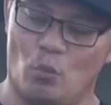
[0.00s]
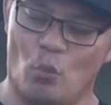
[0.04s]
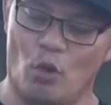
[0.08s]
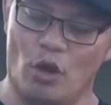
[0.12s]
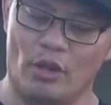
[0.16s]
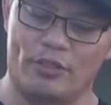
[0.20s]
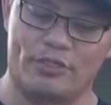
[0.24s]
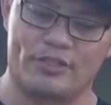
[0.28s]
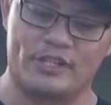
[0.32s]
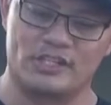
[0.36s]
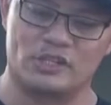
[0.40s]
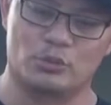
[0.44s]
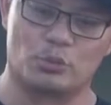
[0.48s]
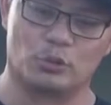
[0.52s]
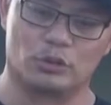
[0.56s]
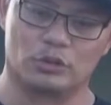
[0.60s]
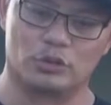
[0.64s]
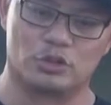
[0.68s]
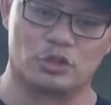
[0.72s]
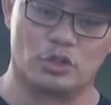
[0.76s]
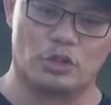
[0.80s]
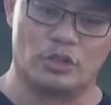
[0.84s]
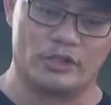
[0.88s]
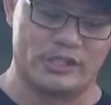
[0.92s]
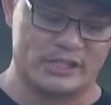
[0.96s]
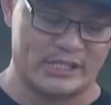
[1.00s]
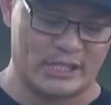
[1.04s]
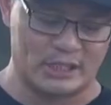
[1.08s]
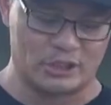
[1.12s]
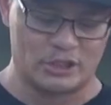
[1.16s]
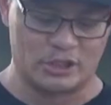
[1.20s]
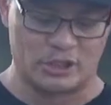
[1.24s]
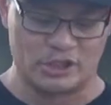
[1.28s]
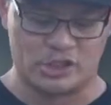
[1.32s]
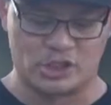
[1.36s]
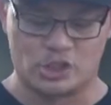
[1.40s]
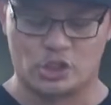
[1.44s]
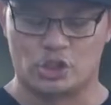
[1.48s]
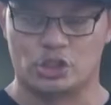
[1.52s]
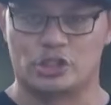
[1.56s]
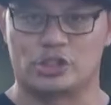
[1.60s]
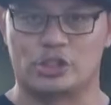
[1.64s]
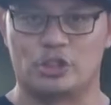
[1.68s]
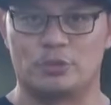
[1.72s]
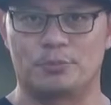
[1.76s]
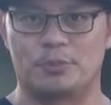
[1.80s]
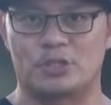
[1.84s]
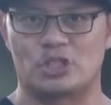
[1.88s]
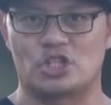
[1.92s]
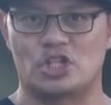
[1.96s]
What this will do is actually
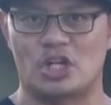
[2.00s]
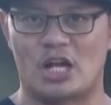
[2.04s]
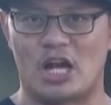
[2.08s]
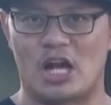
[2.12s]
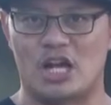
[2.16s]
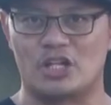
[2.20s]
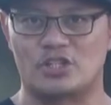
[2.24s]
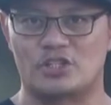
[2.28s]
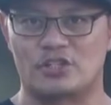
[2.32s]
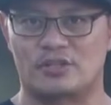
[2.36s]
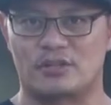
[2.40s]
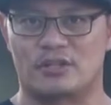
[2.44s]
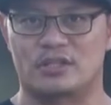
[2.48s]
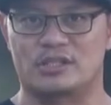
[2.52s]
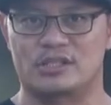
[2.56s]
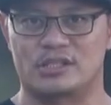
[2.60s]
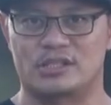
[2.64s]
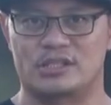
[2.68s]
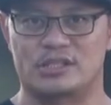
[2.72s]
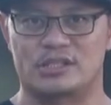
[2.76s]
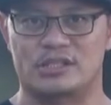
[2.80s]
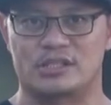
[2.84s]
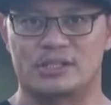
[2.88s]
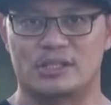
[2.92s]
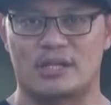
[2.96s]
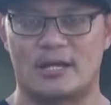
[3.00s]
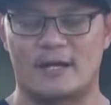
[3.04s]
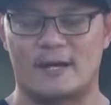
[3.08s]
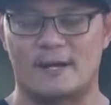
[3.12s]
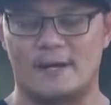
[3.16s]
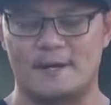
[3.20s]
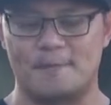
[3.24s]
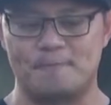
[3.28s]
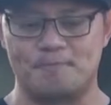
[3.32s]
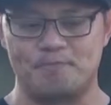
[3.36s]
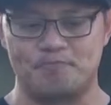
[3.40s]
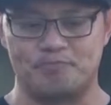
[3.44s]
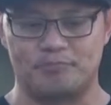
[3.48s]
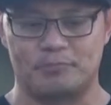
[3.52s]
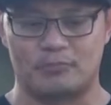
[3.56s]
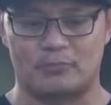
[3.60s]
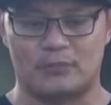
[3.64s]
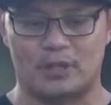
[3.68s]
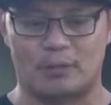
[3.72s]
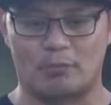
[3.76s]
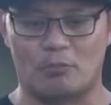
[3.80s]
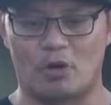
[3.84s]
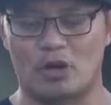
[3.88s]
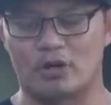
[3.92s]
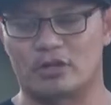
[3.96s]
supercharge this
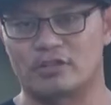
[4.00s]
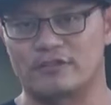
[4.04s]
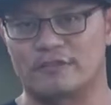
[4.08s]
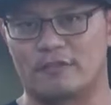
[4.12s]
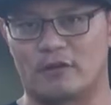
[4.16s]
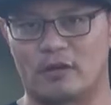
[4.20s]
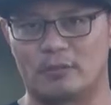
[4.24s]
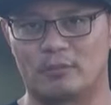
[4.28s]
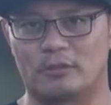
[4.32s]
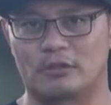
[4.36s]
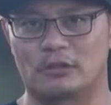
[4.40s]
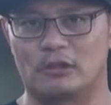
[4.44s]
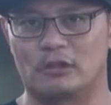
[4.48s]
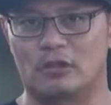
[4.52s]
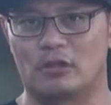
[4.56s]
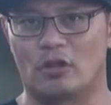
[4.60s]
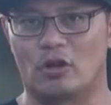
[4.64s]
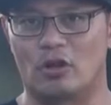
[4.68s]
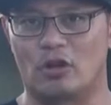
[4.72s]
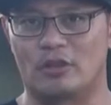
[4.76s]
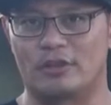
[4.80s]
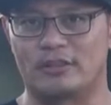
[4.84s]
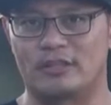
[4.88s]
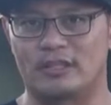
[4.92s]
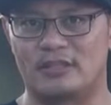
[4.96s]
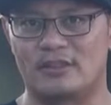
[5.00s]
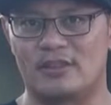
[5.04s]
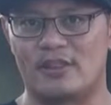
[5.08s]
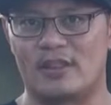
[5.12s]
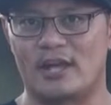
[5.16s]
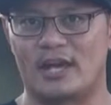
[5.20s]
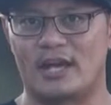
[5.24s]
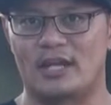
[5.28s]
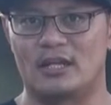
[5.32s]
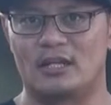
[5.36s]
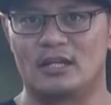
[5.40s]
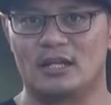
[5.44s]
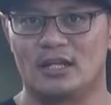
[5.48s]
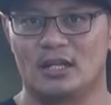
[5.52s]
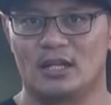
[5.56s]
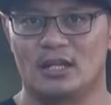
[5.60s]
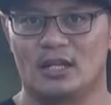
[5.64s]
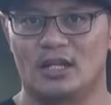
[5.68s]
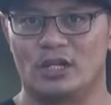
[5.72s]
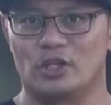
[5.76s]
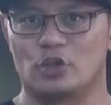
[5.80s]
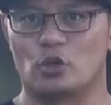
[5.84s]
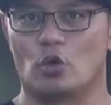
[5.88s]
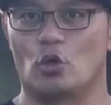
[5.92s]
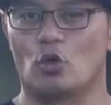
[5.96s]
microfiber cloth in that
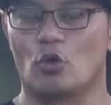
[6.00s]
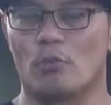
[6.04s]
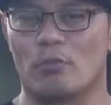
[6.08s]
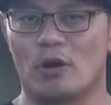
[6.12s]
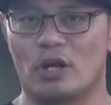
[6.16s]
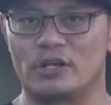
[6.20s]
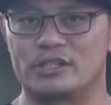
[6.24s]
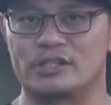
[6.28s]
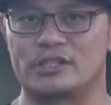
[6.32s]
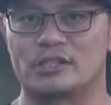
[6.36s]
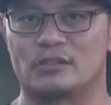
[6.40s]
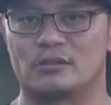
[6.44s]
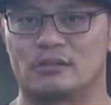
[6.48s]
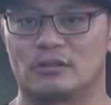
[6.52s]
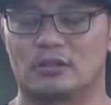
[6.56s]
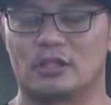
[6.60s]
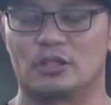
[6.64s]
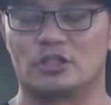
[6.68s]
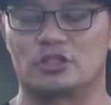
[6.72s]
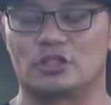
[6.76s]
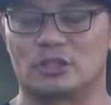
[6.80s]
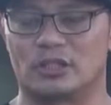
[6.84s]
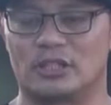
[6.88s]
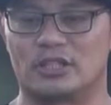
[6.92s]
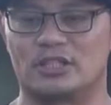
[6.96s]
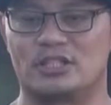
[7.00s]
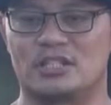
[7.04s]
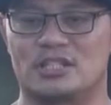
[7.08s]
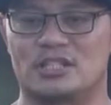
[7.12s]
it almost literally